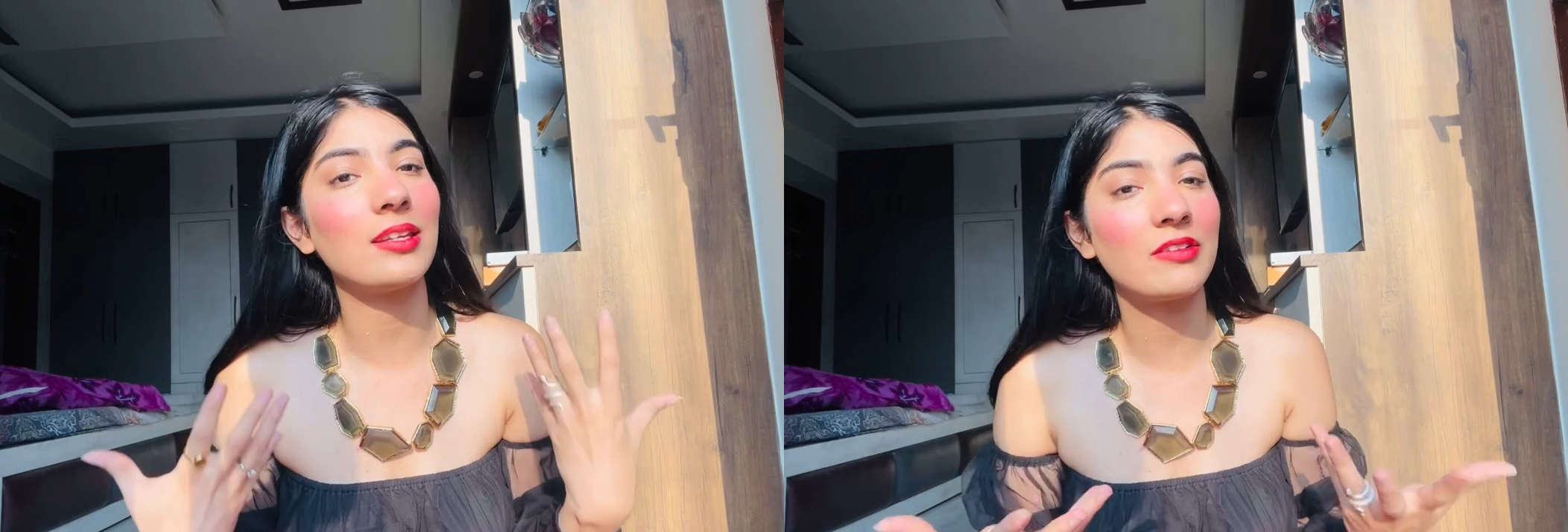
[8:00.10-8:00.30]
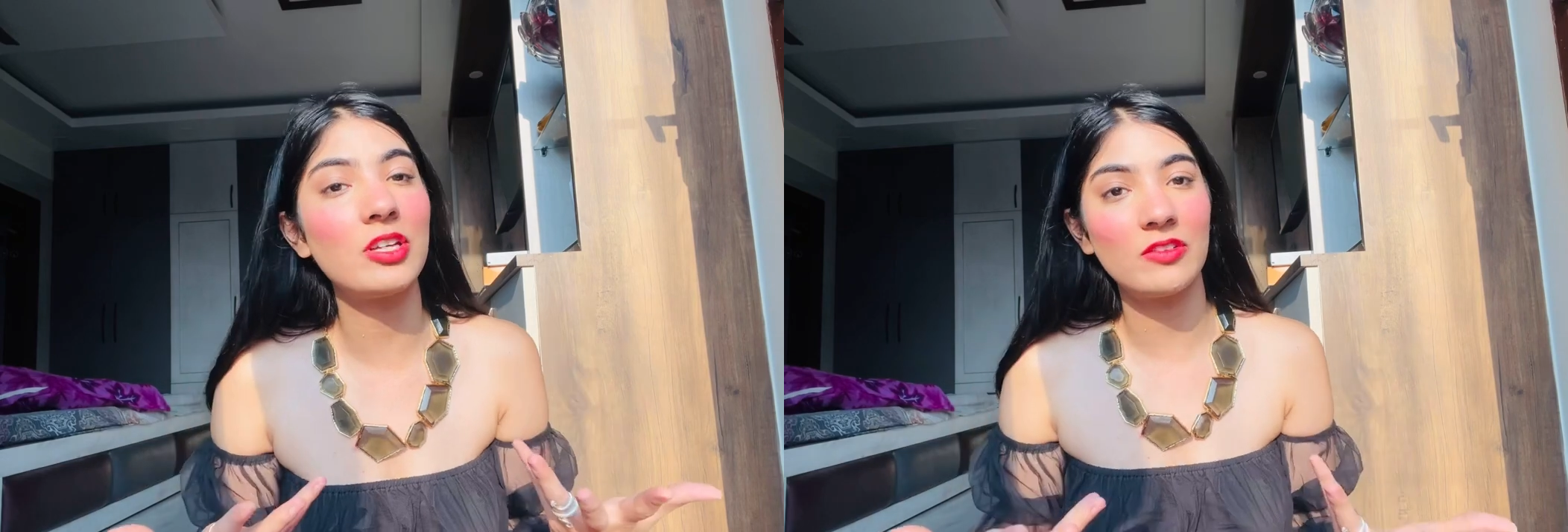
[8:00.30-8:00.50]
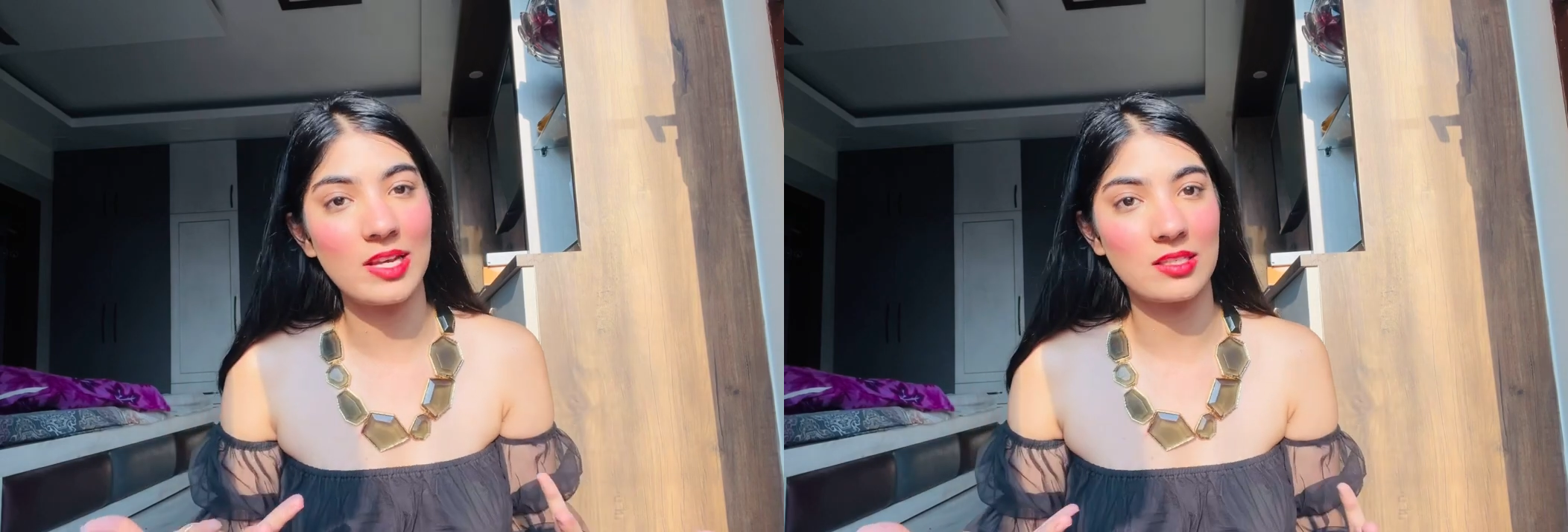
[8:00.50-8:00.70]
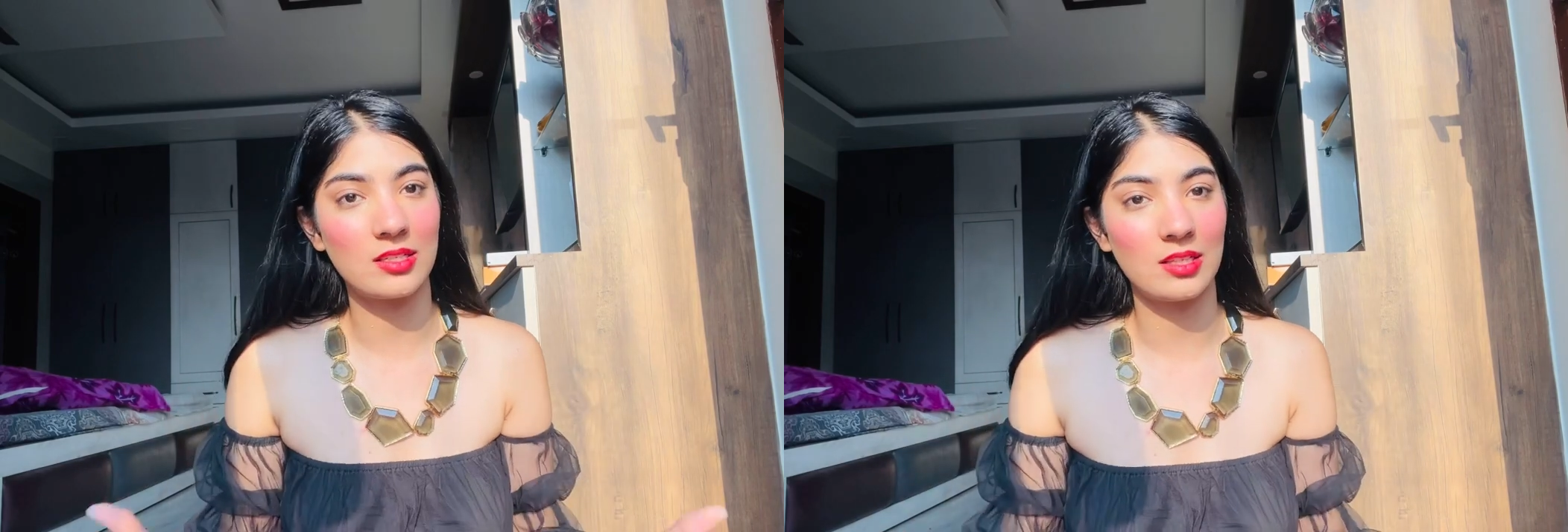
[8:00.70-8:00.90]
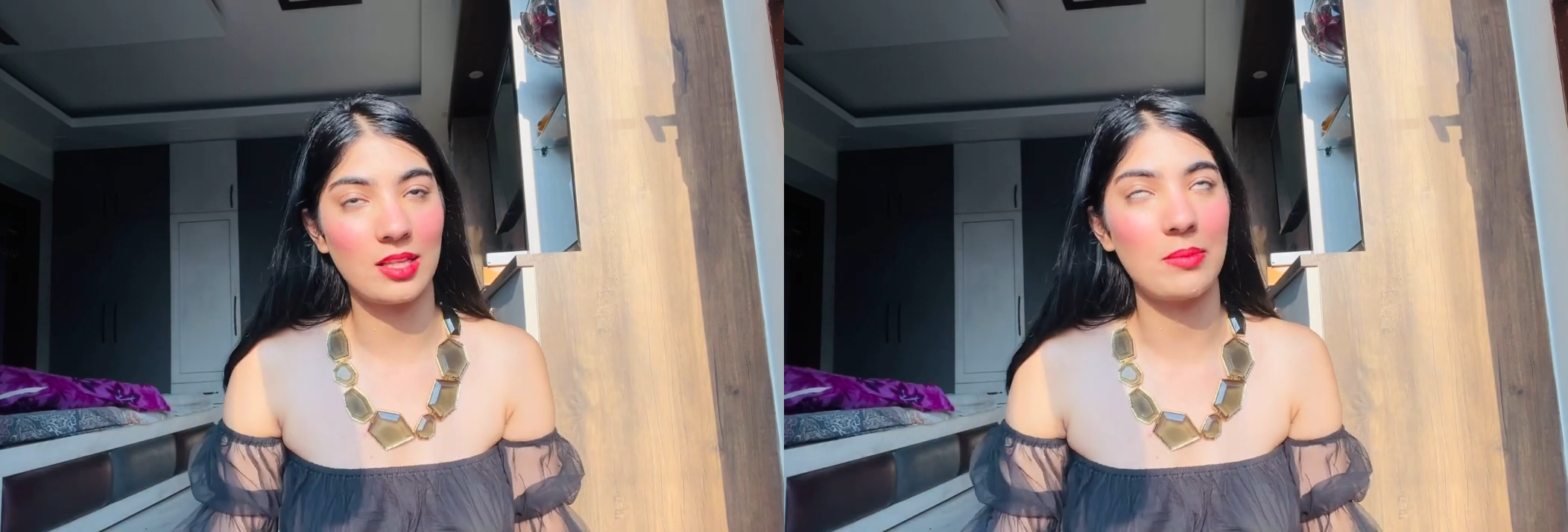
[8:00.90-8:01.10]
never
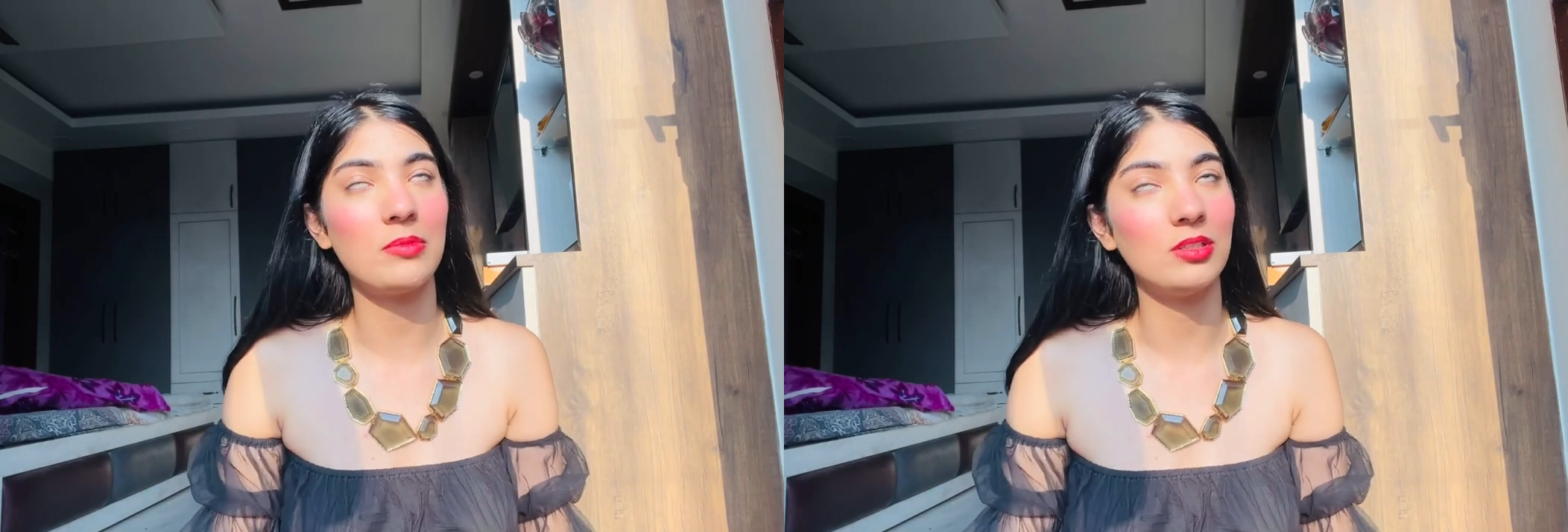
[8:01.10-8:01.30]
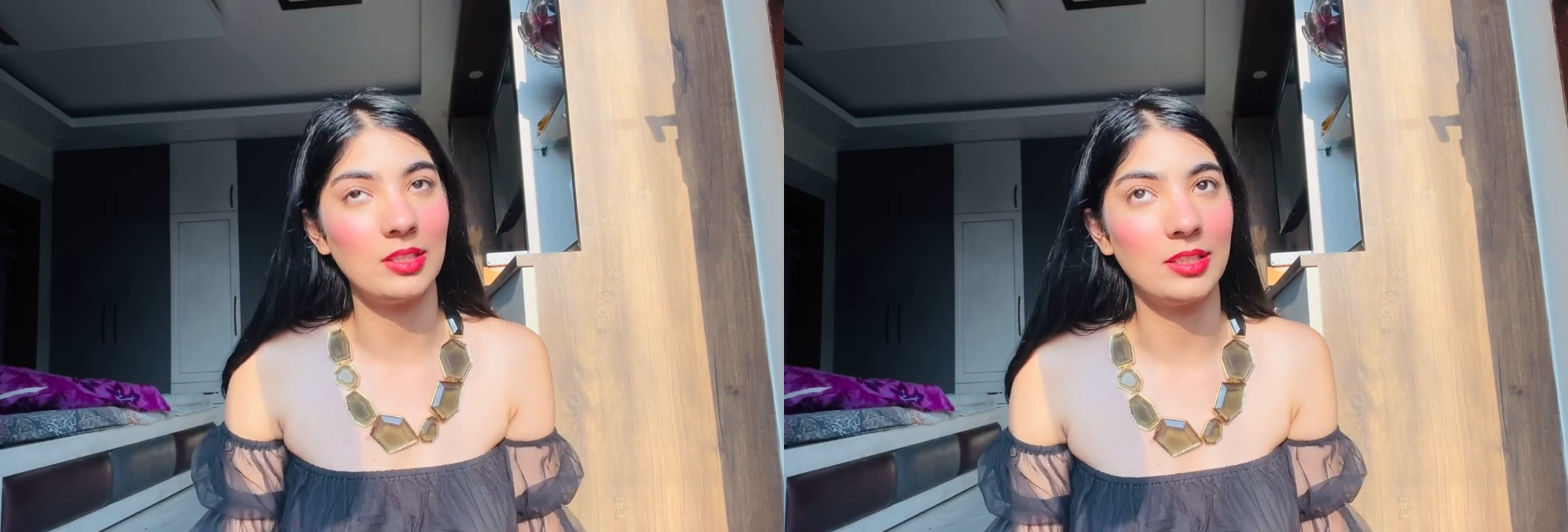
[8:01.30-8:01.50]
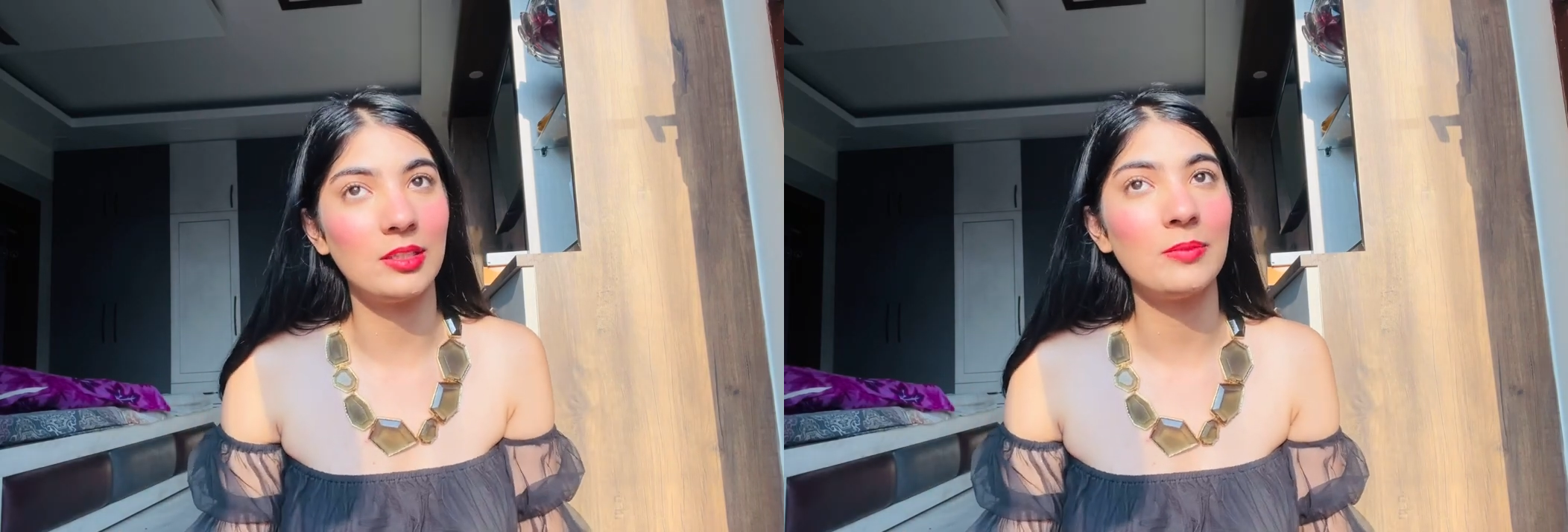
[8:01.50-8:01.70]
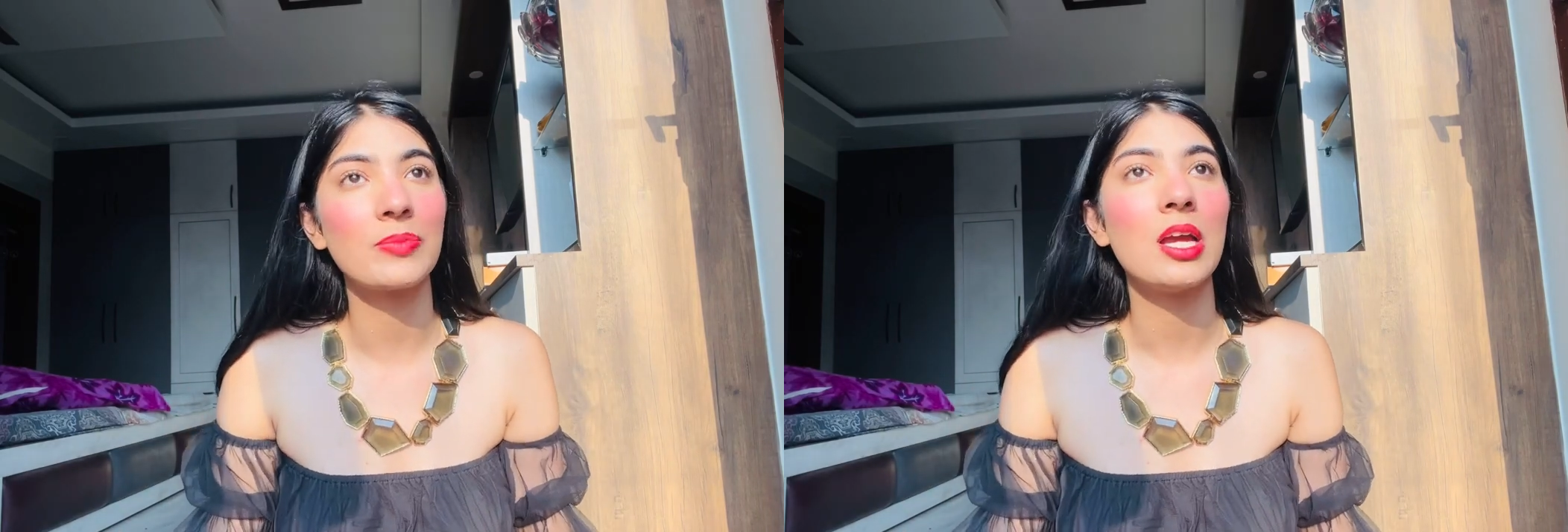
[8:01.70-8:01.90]
invested in them earlier.